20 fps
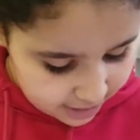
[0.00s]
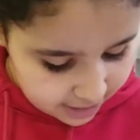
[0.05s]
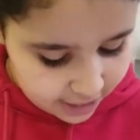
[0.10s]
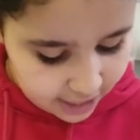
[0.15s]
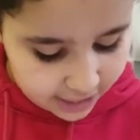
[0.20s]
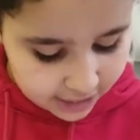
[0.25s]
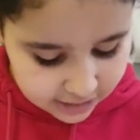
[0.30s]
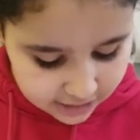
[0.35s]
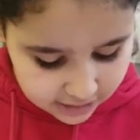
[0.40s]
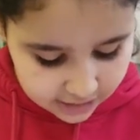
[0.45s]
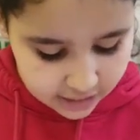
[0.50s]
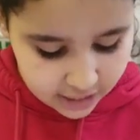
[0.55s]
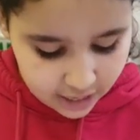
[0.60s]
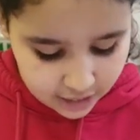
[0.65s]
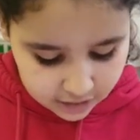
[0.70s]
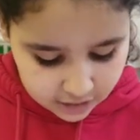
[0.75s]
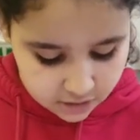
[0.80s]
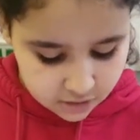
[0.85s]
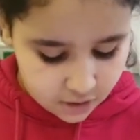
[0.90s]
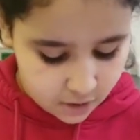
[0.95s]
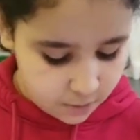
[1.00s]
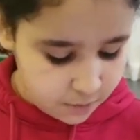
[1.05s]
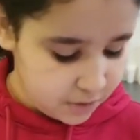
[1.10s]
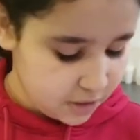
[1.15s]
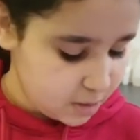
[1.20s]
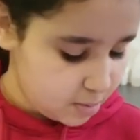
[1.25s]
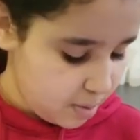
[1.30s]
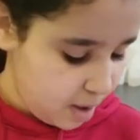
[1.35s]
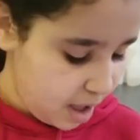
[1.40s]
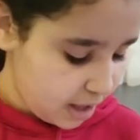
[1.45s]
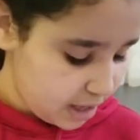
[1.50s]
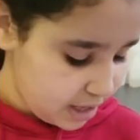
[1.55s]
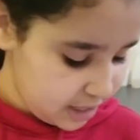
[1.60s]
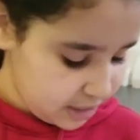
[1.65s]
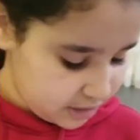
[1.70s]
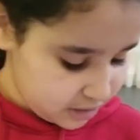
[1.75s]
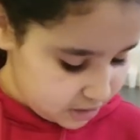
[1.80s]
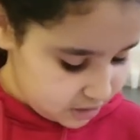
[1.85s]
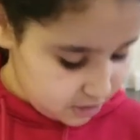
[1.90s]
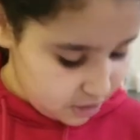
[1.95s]
I see a snowy
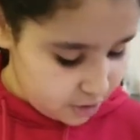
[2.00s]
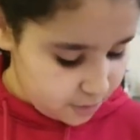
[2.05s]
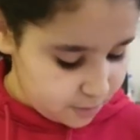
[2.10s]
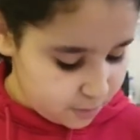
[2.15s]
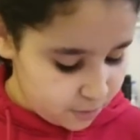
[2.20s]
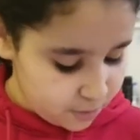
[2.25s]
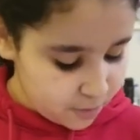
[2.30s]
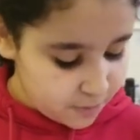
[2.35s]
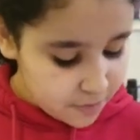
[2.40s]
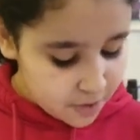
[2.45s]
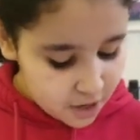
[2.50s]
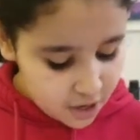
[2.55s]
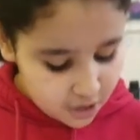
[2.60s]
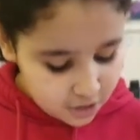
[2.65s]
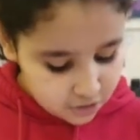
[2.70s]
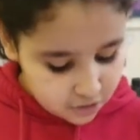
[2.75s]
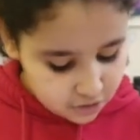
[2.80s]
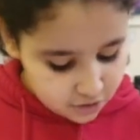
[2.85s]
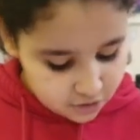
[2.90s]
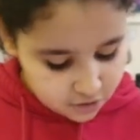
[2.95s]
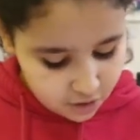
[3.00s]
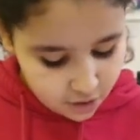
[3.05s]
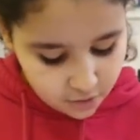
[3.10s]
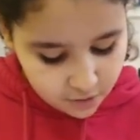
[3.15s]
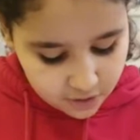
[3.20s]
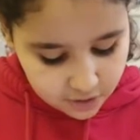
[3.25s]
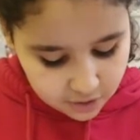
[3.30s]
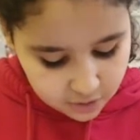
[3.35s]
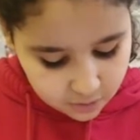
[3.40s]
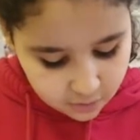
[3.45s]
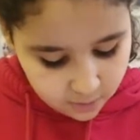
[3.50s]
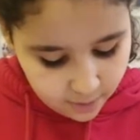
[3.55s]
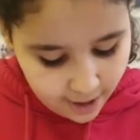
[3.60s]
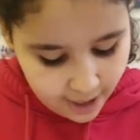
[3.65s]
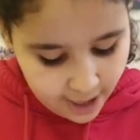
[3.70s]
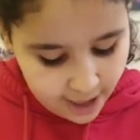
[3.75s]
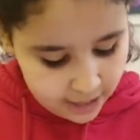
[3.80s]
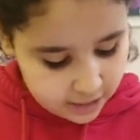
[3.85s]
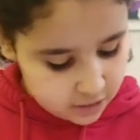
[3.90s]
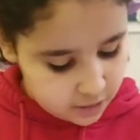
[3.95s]
sparkling snowball. The snow is
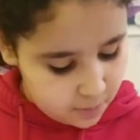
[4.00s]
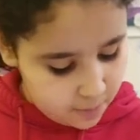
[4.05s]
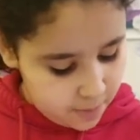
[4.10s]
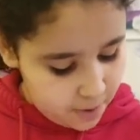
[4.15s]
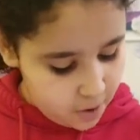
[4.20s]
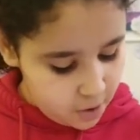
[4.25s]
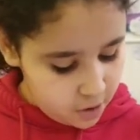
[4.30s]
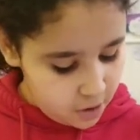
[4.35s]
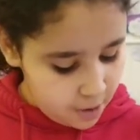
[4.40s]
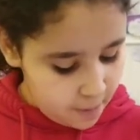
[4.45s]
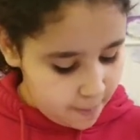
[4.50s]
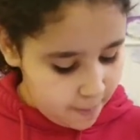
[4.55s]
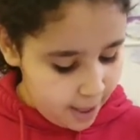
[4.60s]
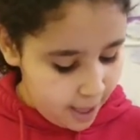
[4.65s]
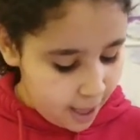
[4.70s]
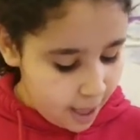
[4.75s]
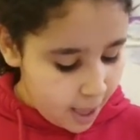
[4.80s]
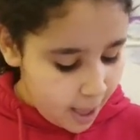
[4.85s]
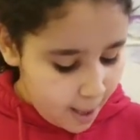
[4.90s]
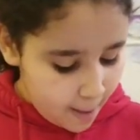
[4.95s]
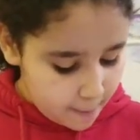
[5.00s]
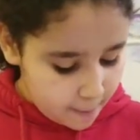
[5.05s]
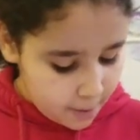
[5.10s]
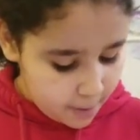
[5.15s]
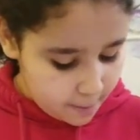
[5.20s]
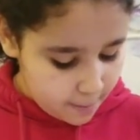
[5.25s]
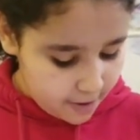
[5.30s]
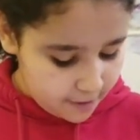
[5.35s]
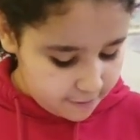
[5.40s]
white as a polar bear, but my